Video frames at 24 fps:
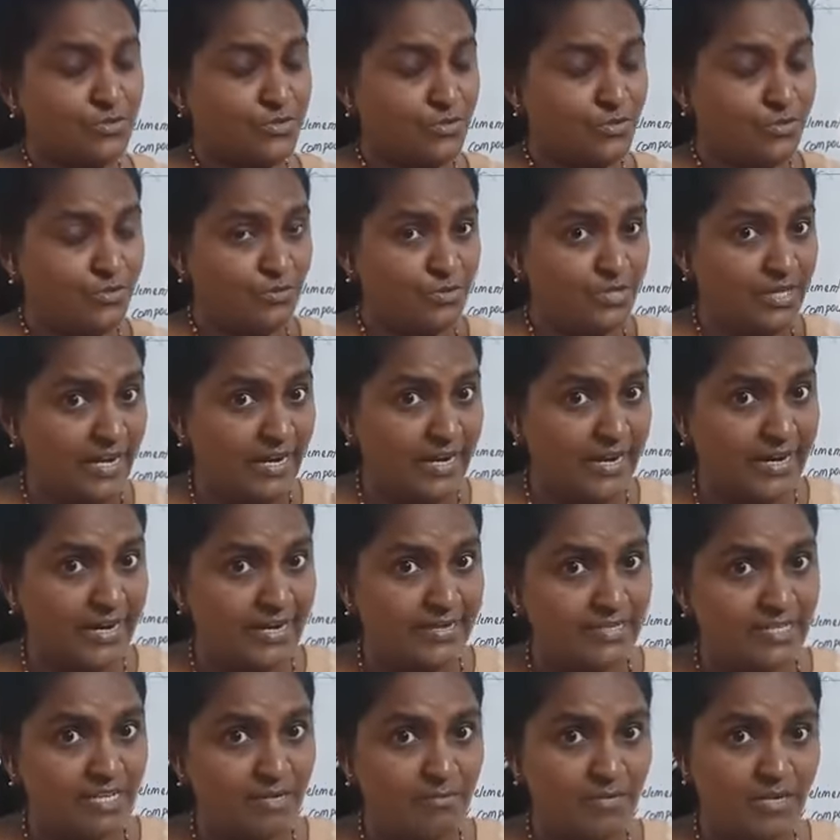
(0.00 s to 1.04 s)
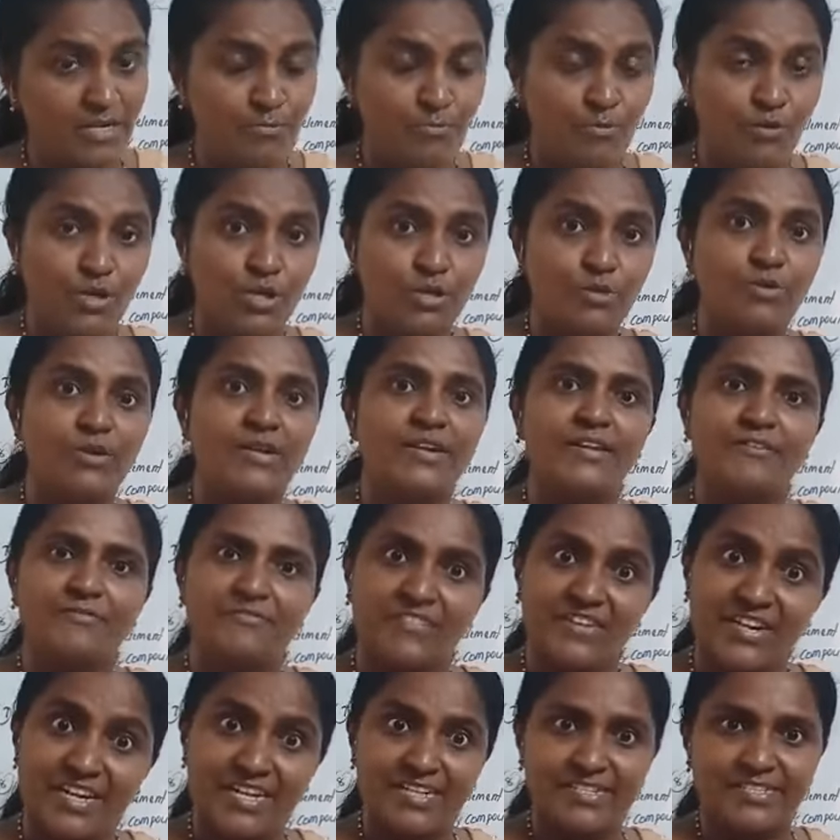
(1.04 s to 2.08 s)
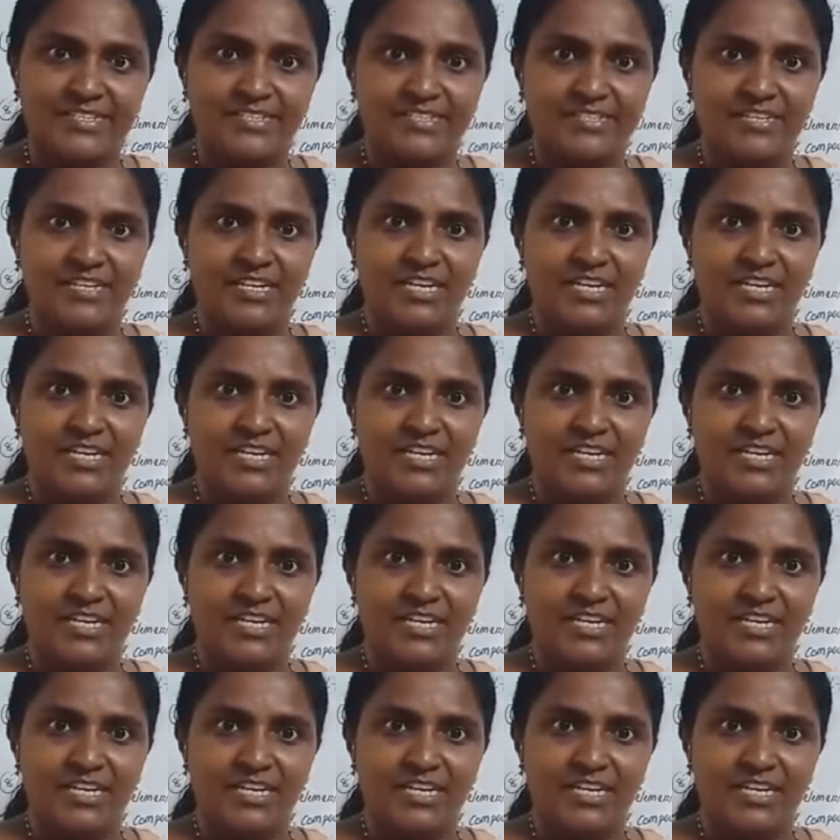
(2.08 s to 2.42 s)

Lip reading: should know the atom and molecule difference.